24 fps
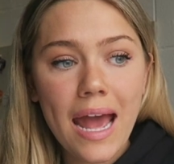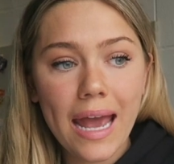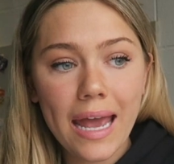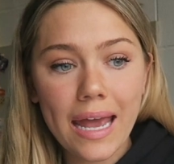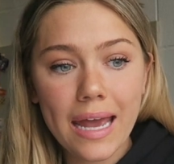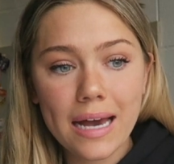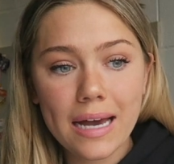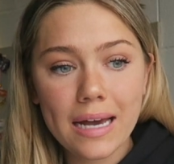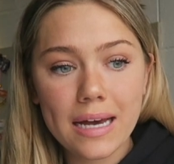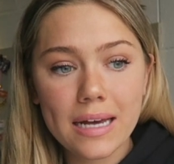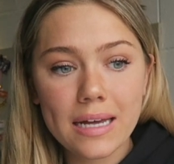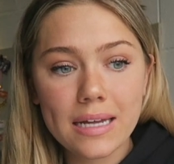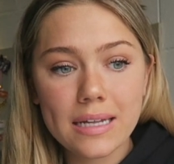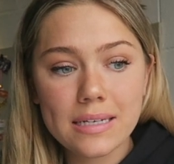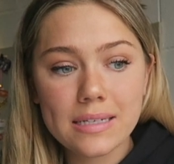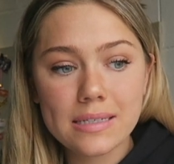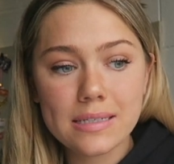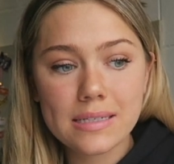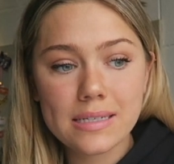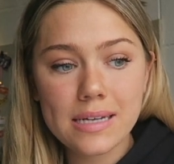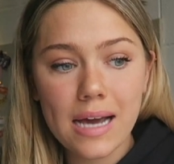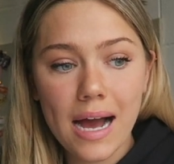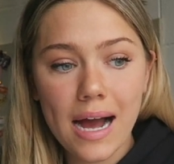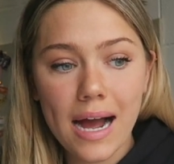
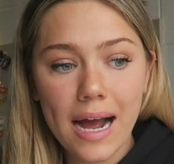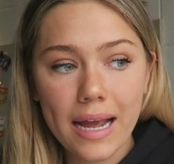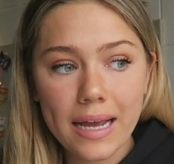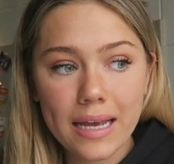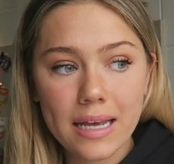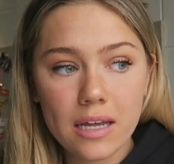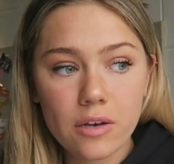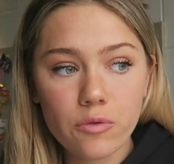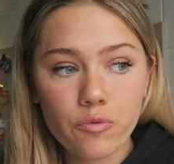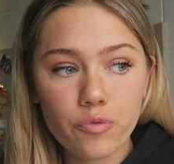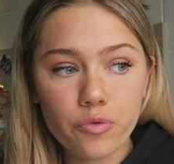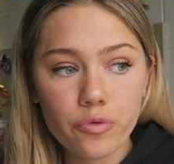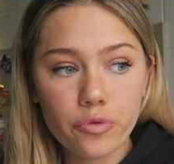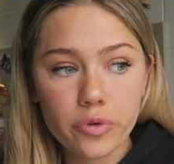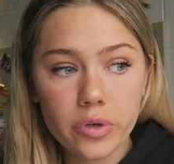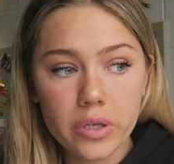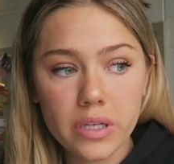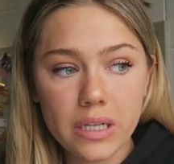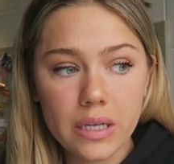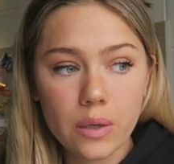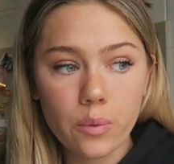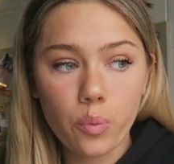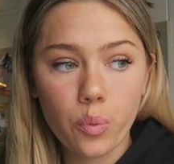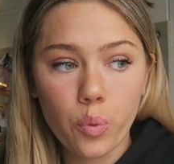and I can
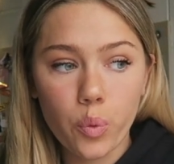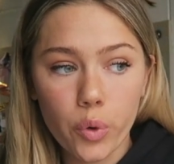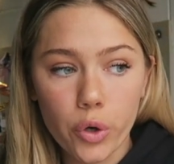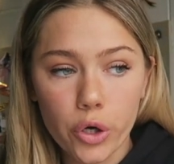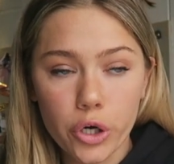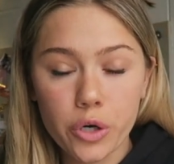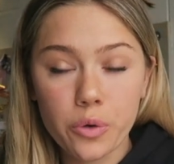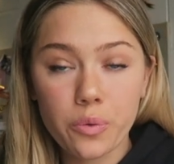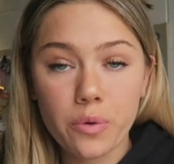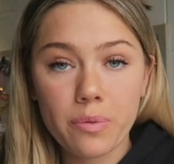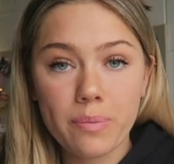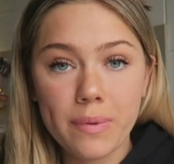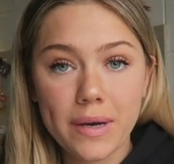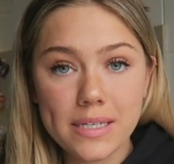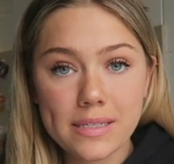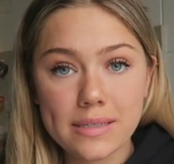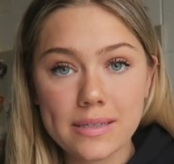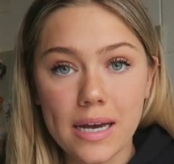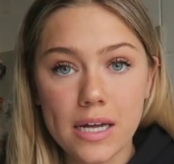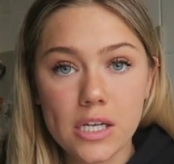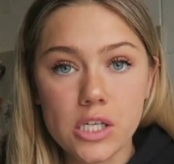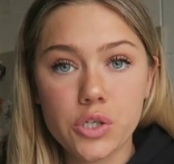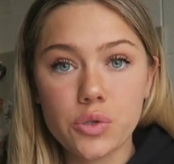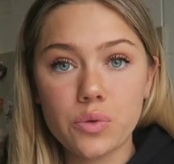really work with my
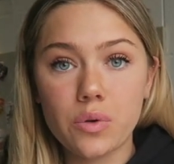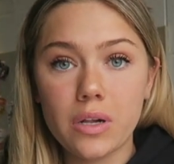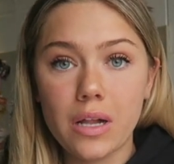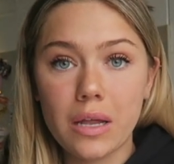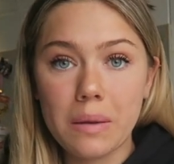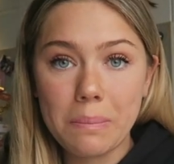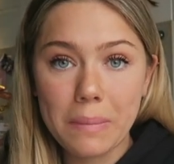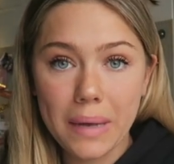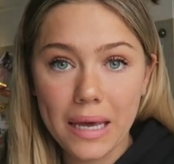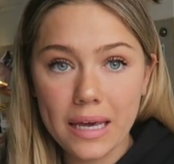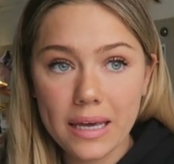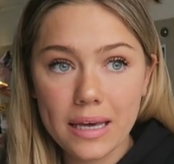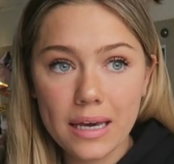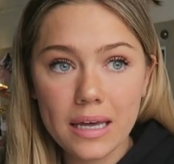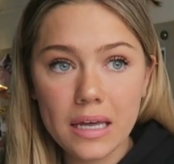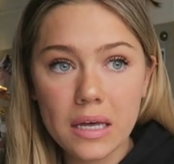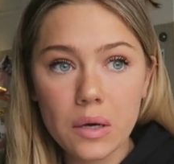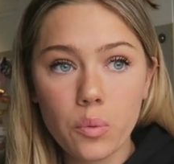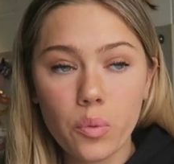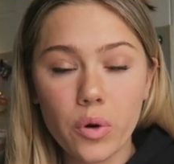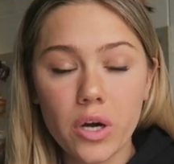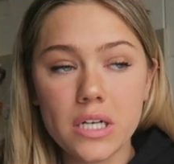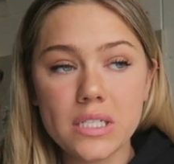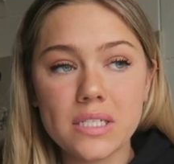schedule and make
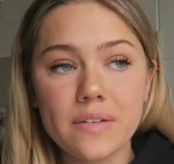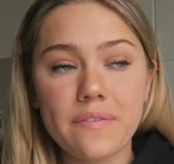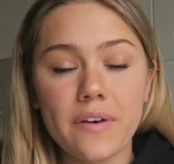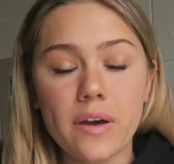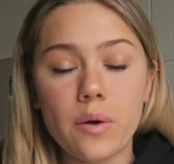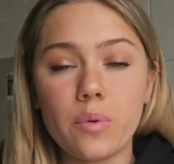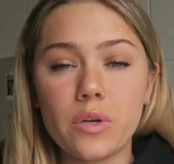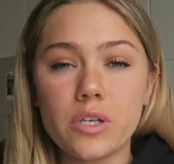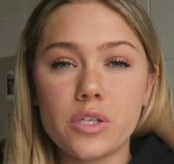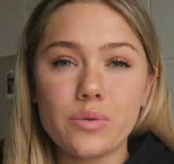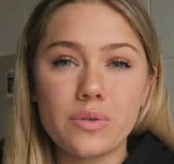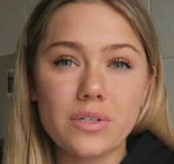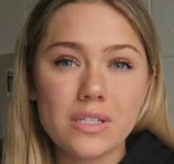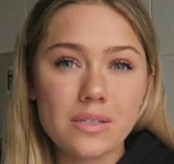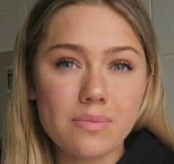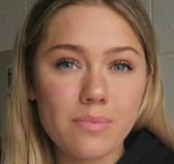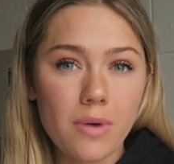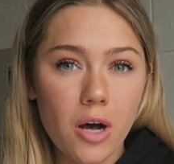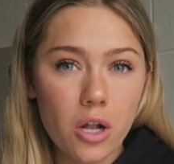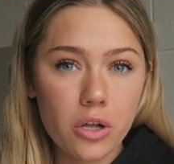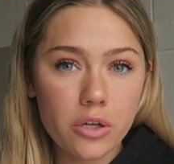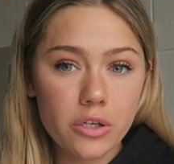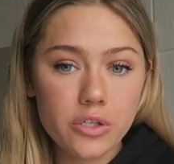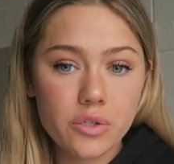it. Whereas if I went to a
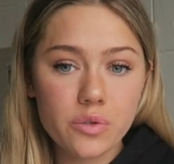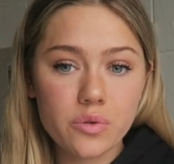smaller